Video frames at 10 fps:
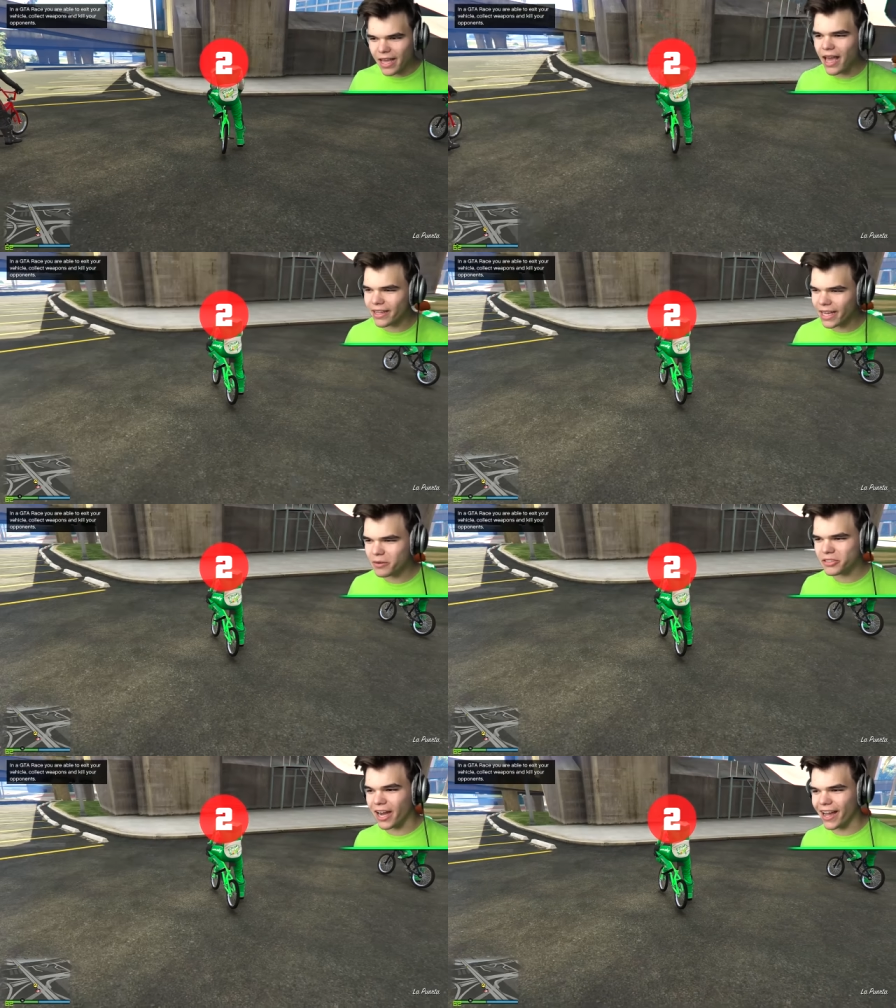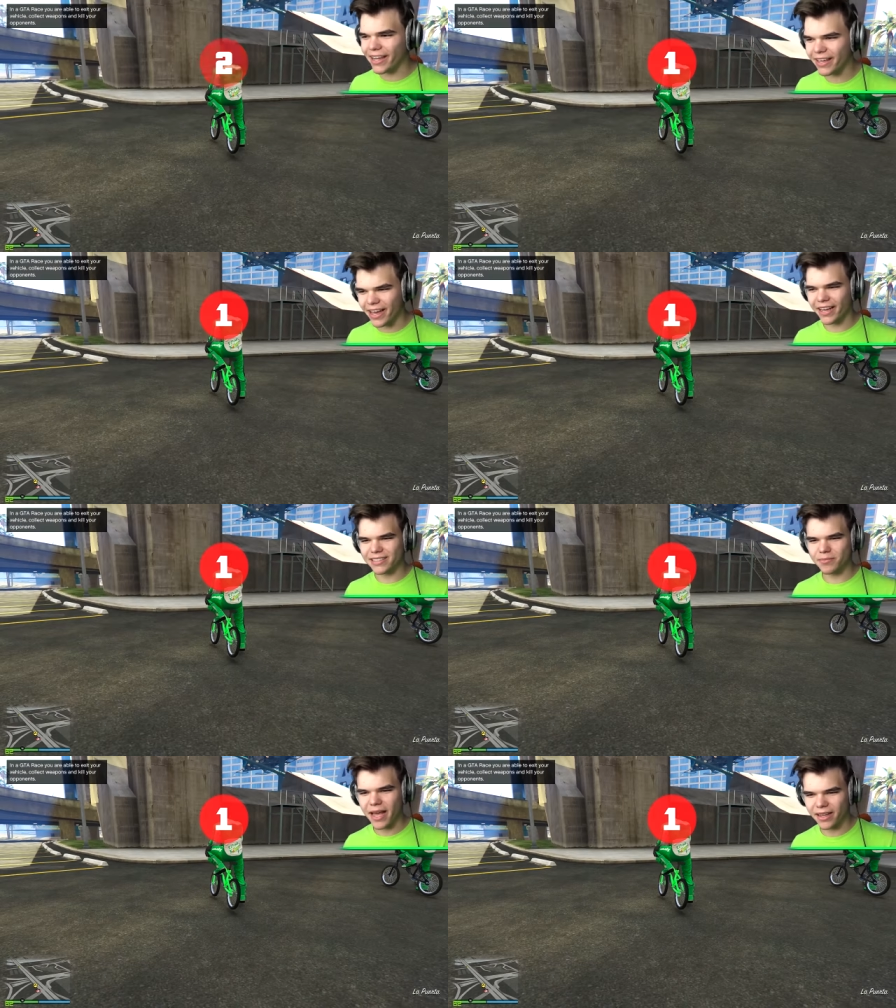yeah, I, I, was dying,
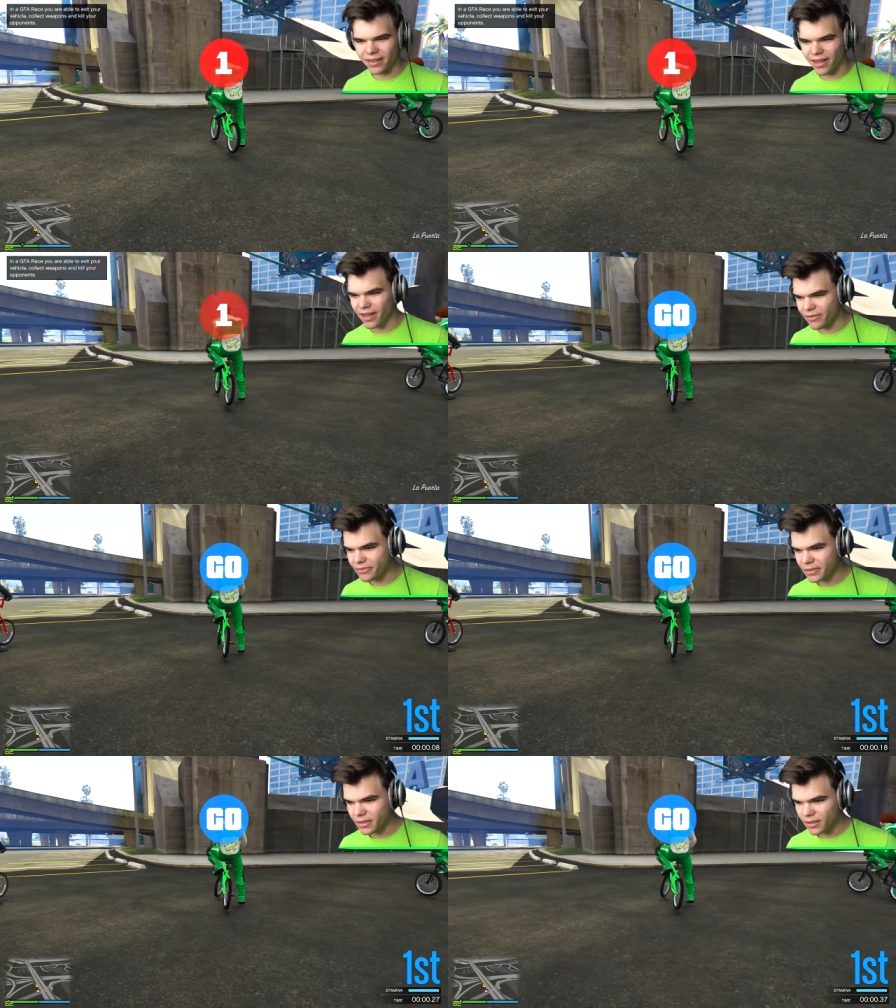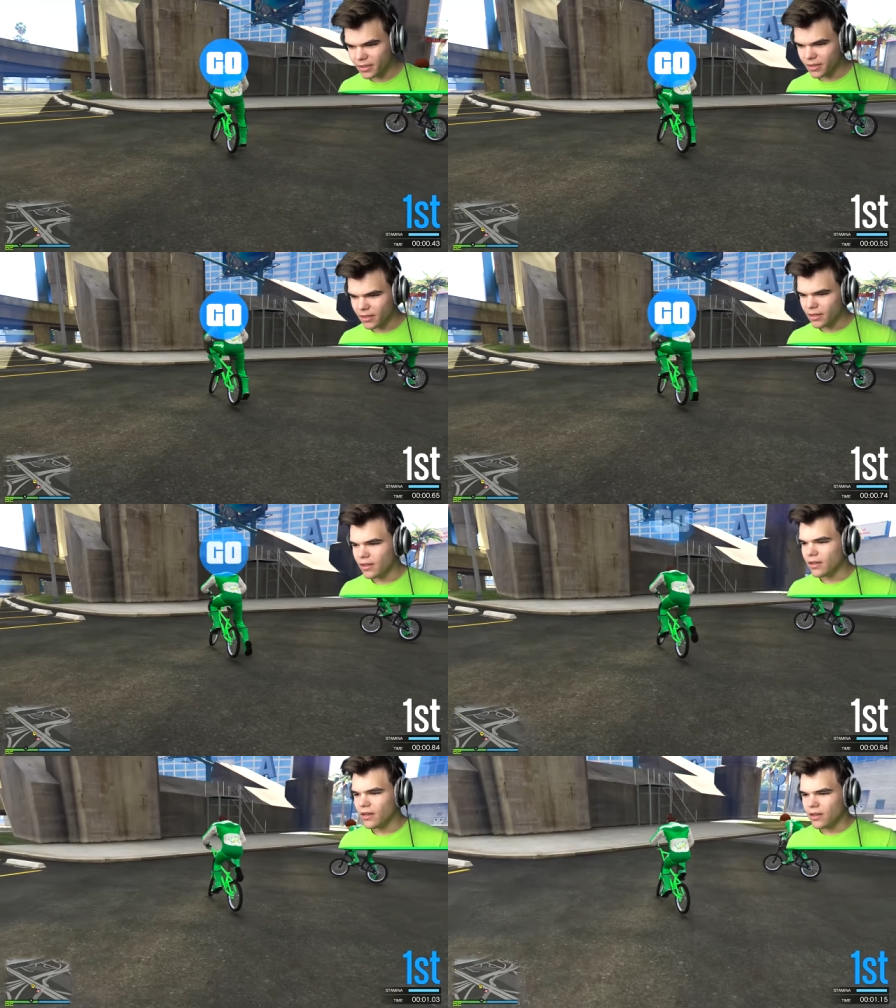guys. I'm back alive. All right, why
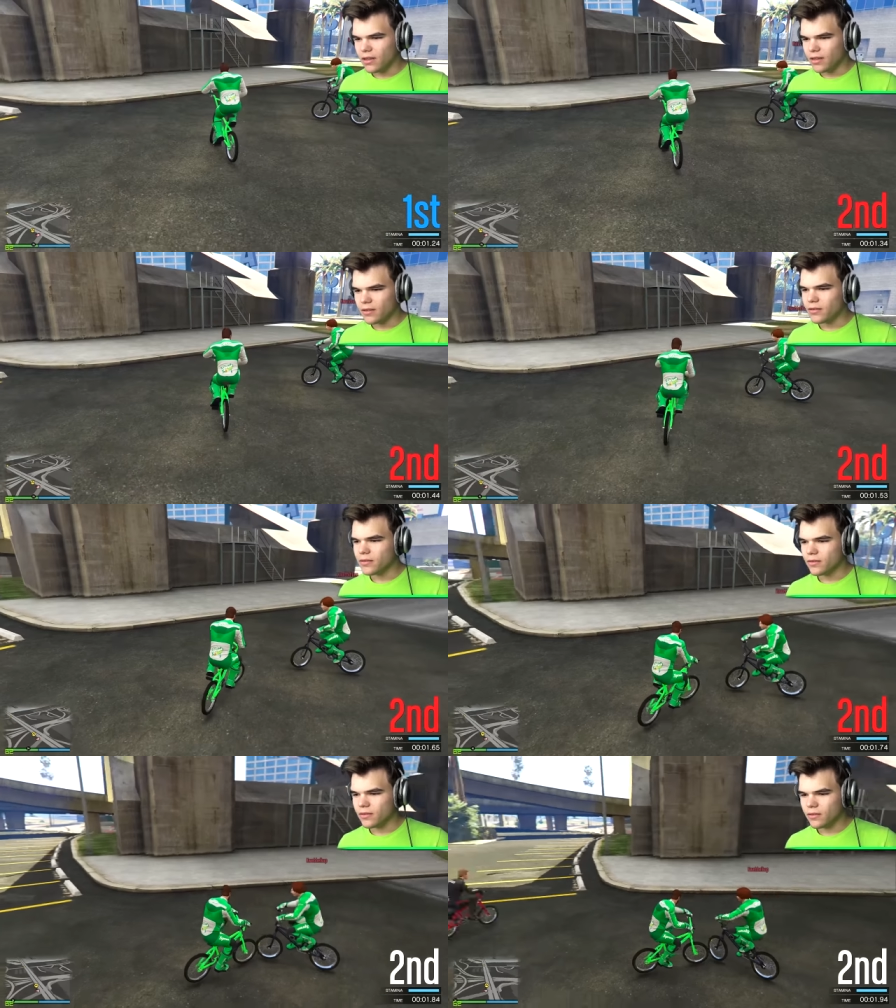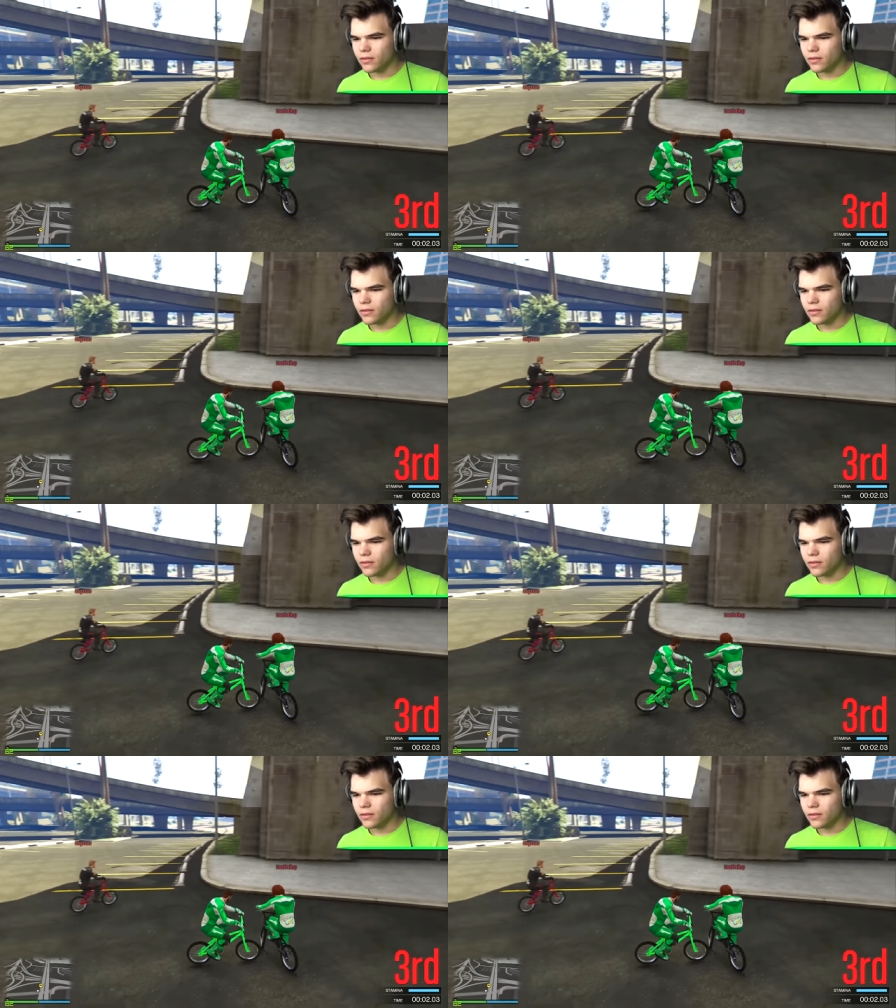Maybe. is it two green people?